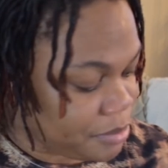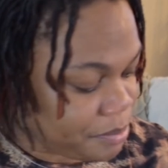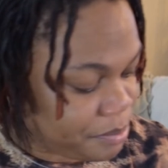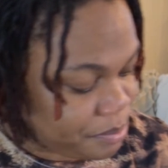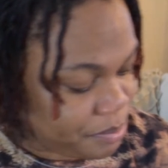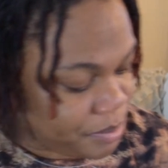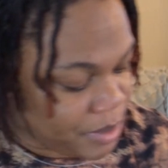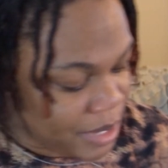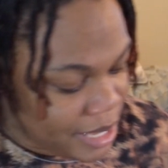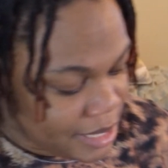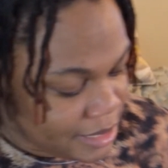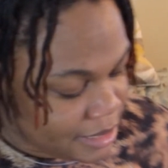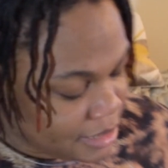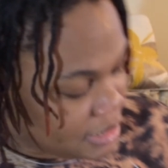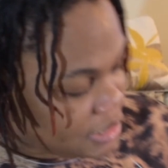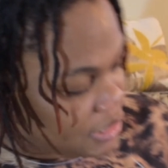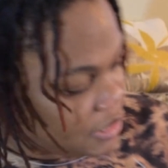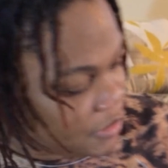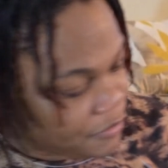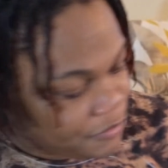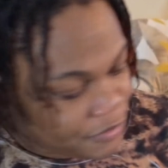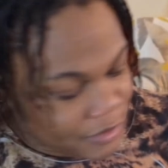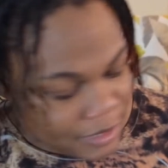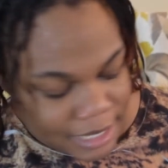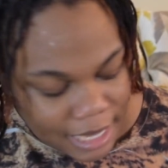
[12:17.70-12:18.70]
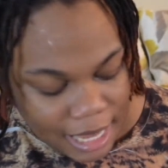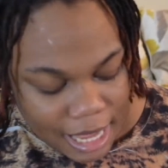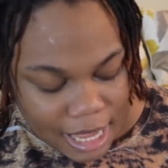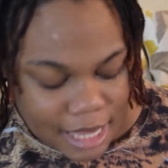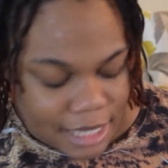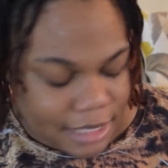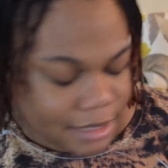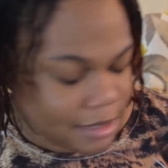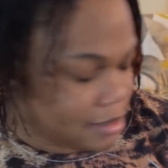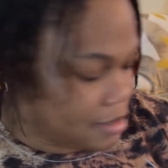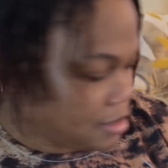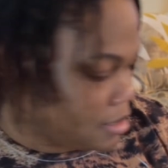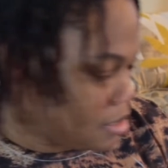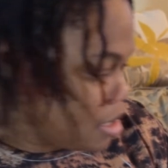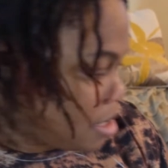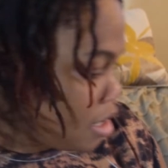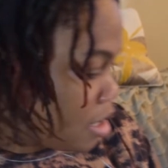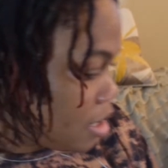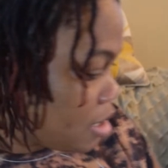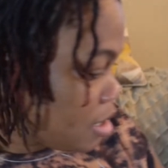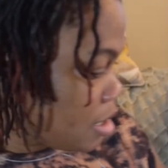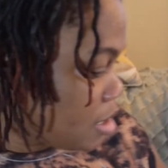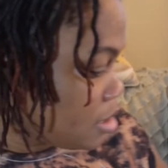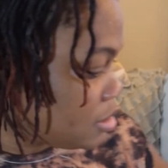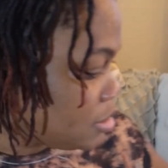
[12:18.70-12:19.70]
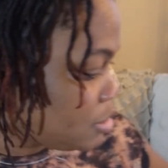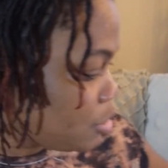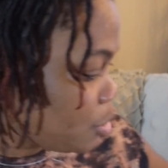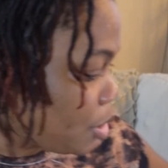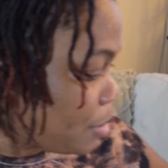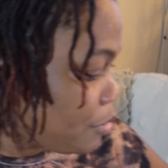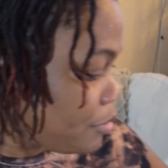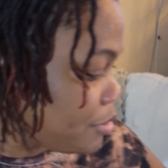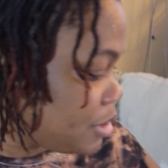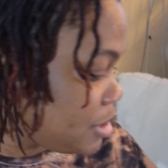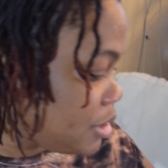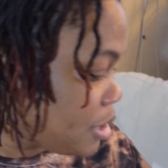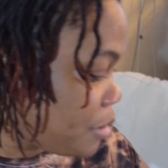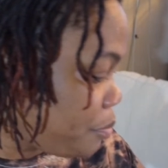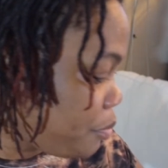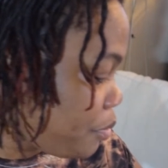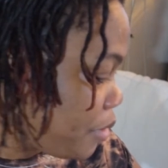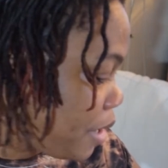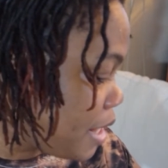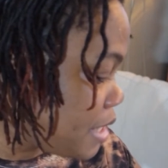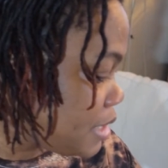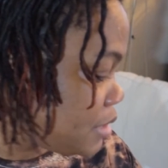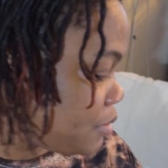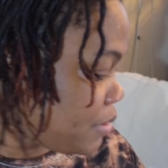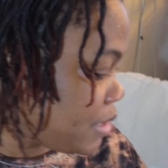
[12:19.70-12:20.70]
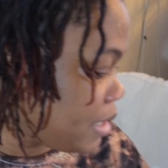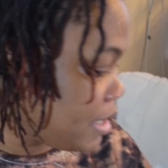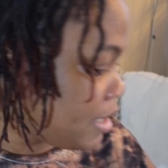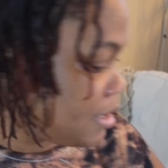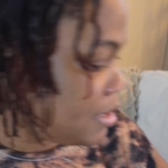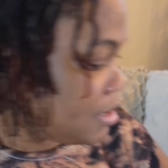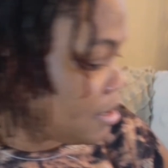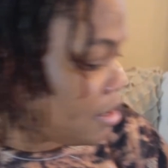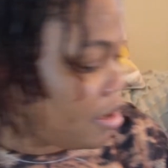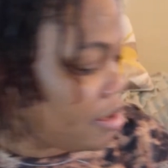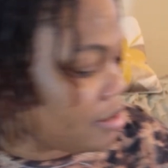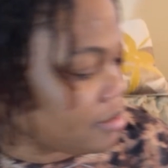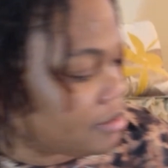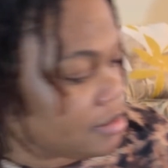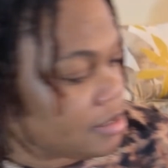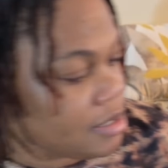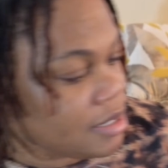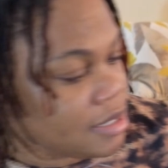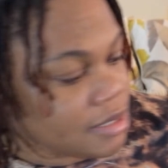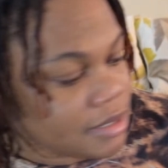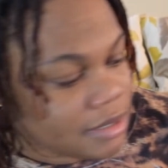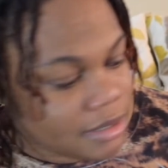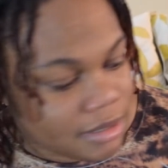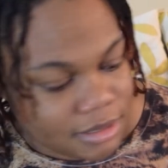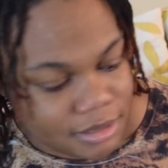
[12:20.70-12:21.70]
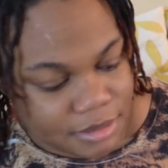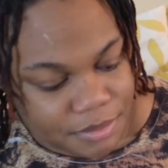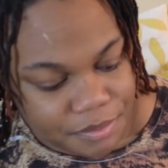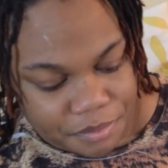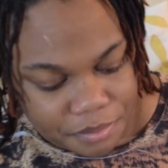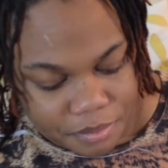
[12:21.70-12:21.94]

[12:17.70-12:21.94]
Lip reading: best for last. So I was surprised when I saw these.